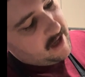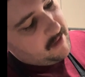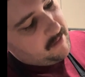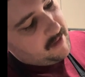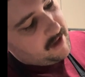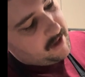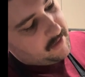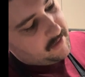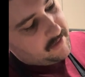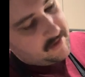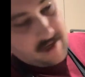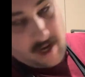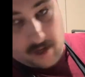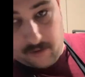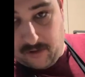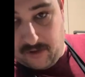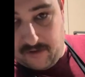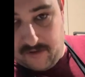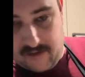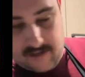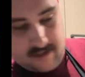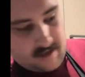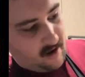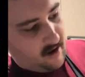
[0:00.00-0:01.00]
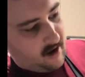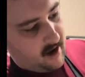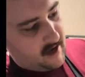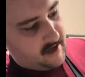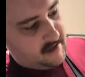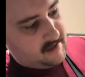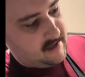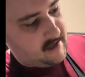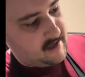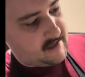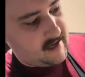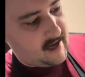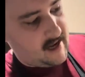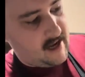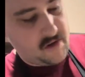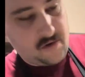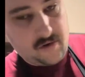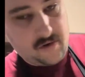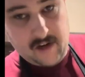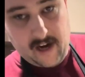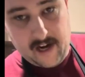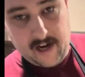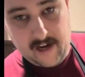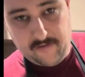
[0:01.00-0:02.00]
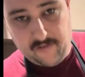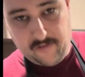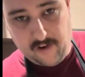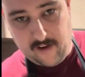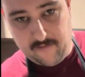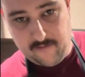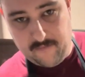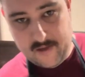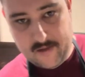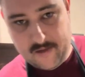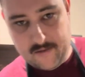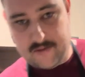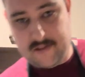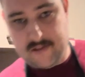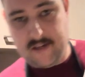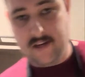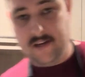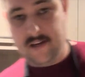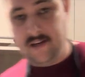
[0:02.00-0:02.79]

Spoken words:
mils are on the side. So that's 185 mils